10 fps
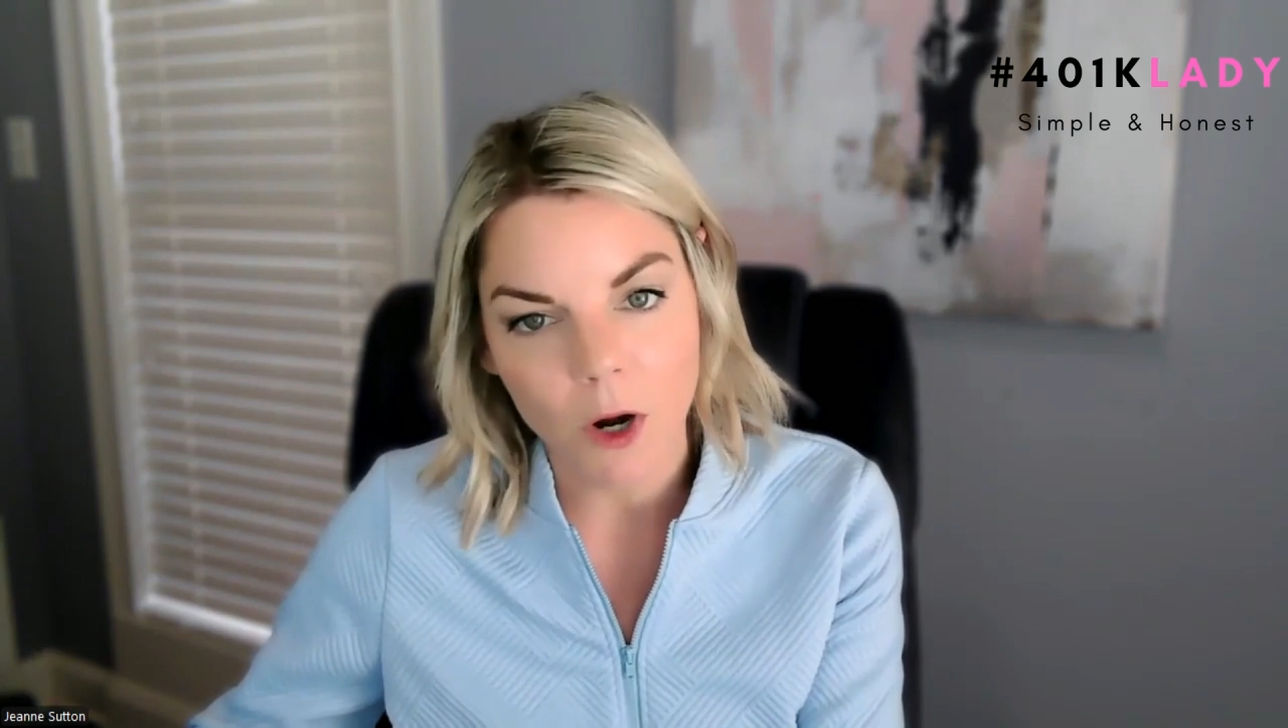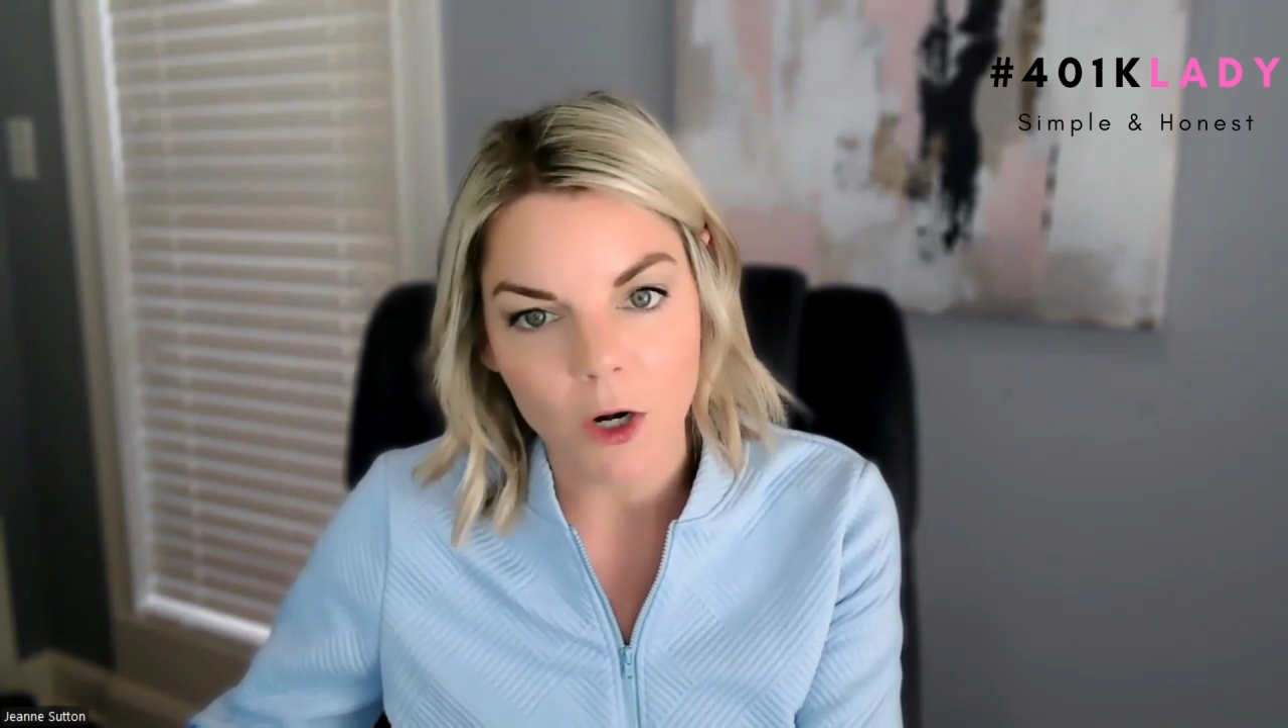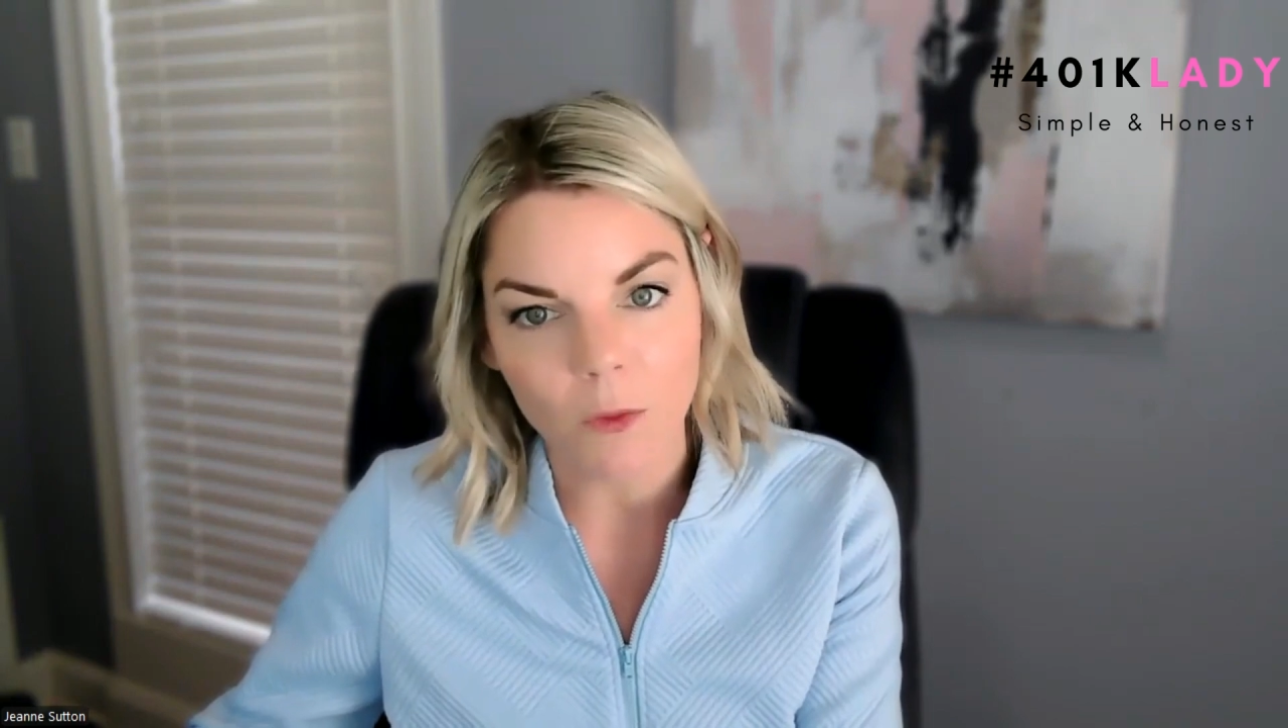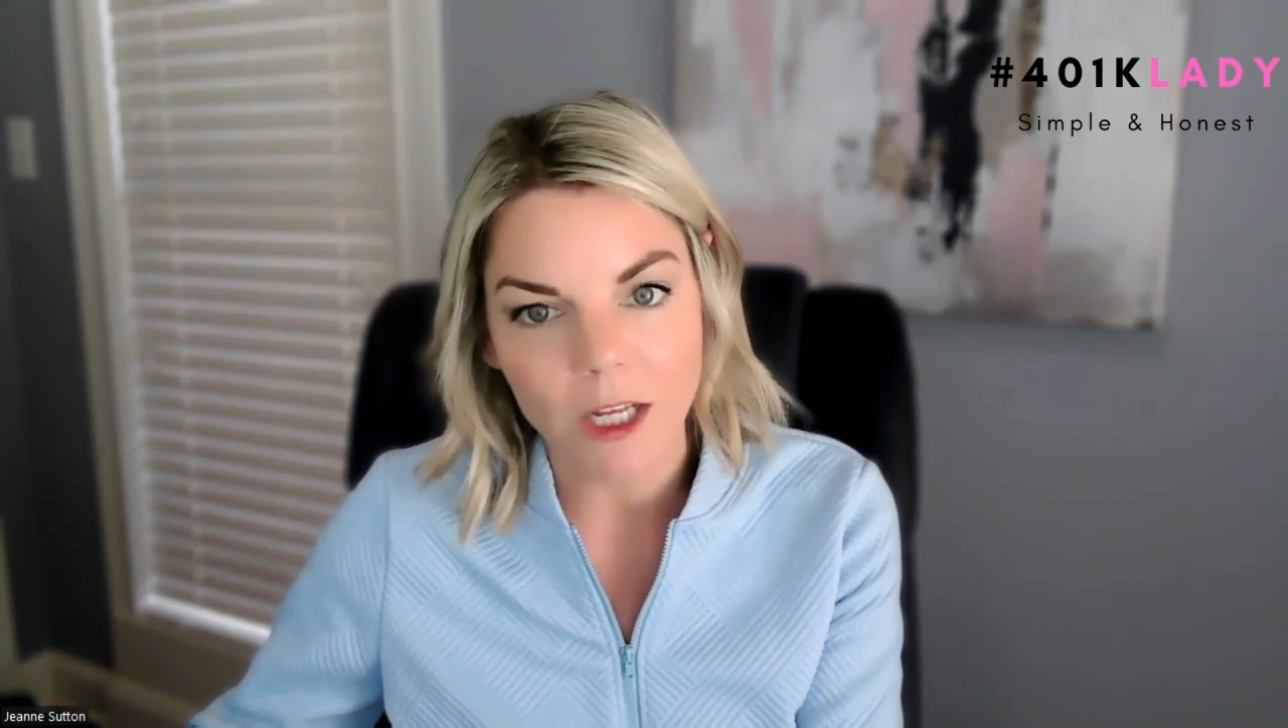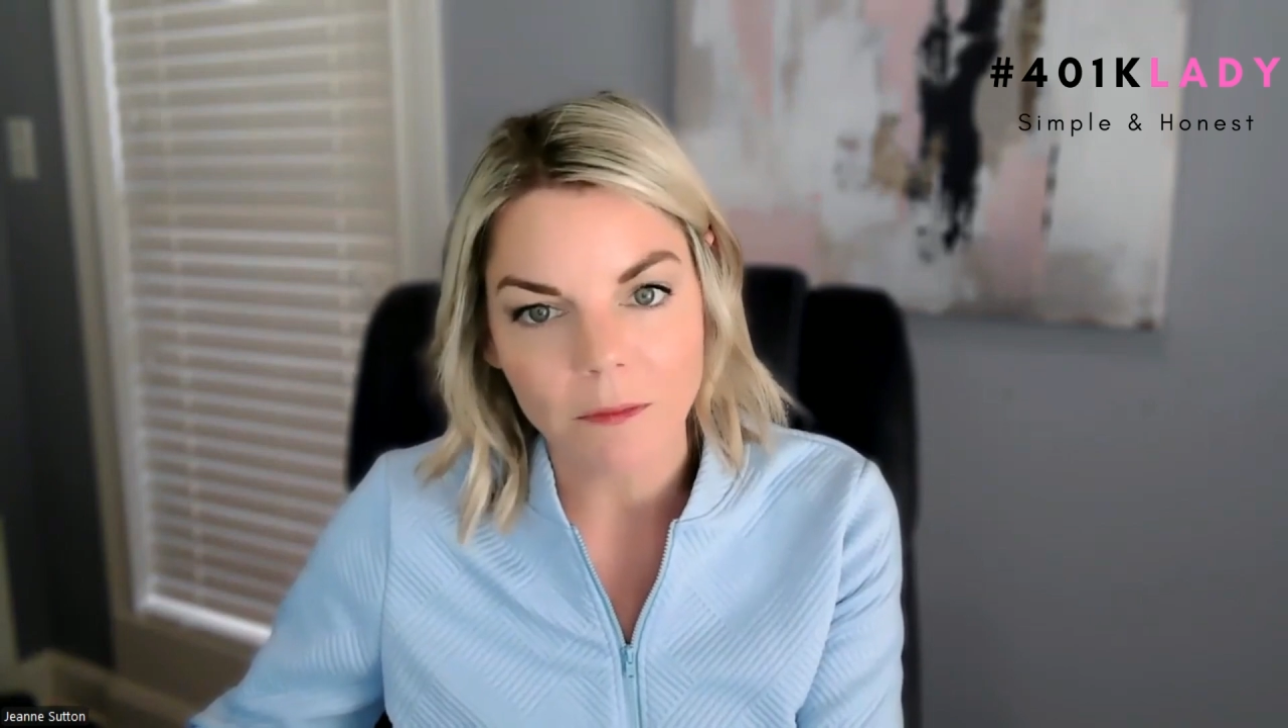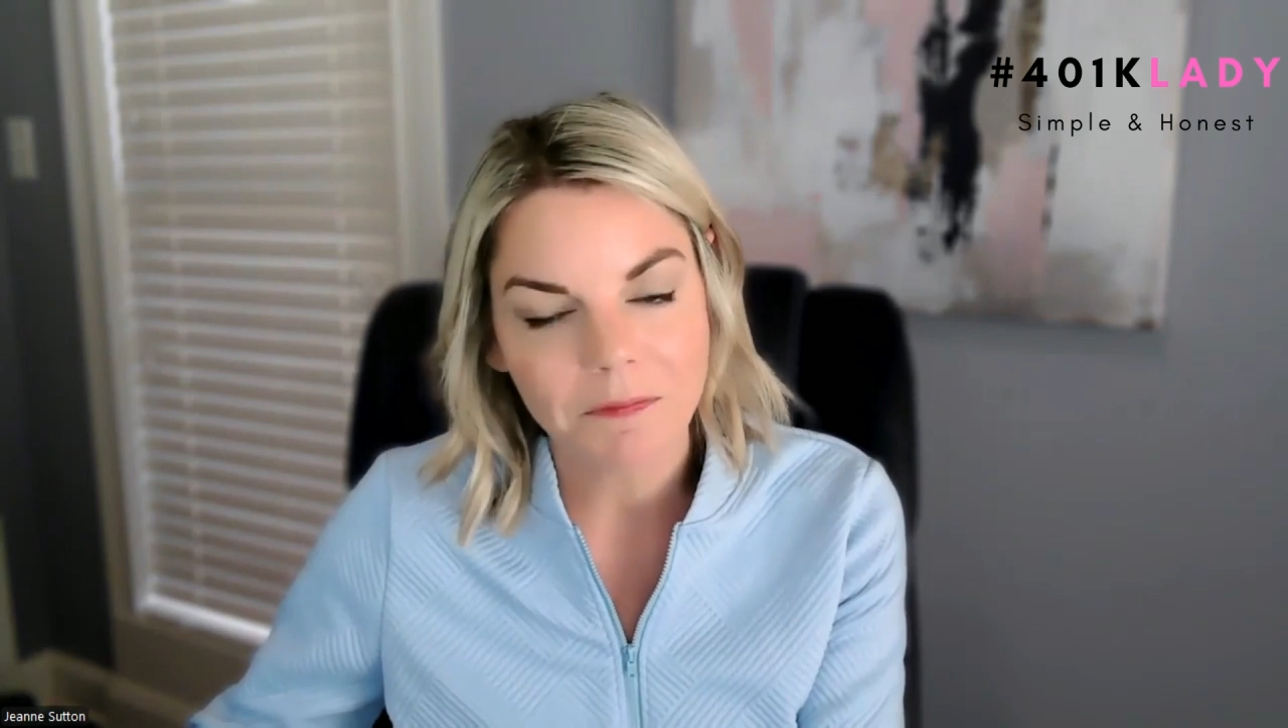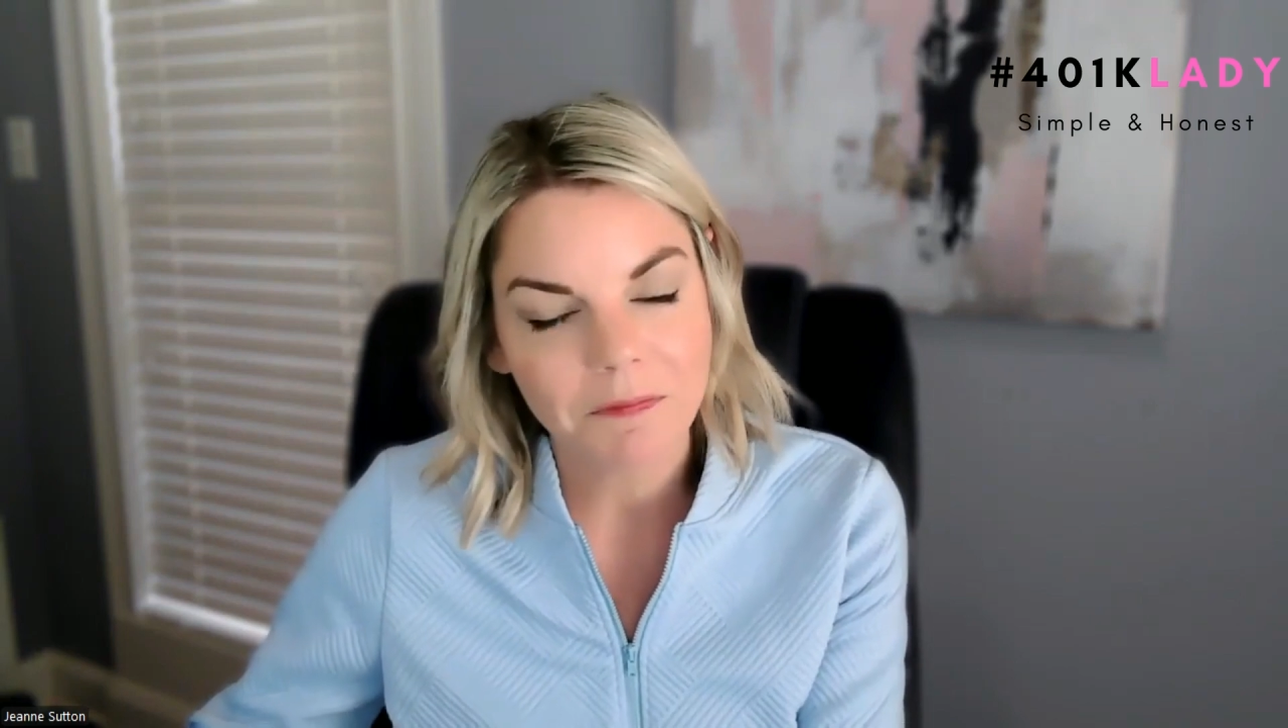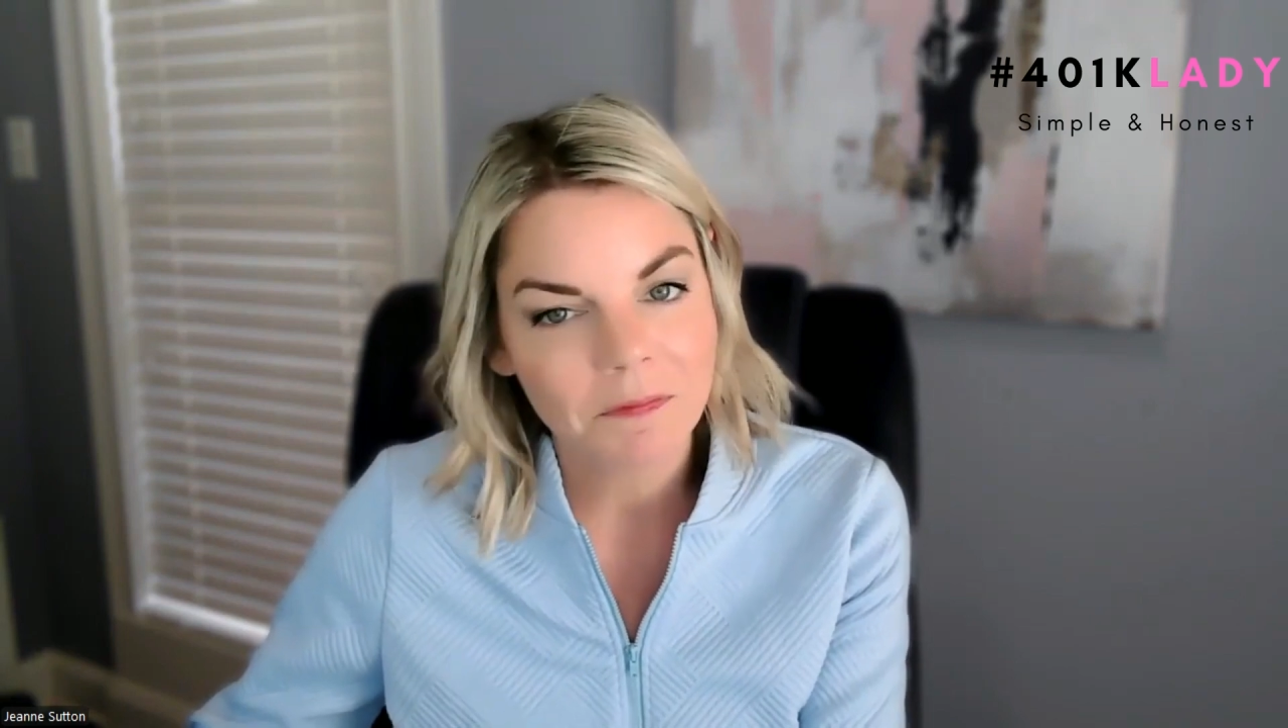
borrowing.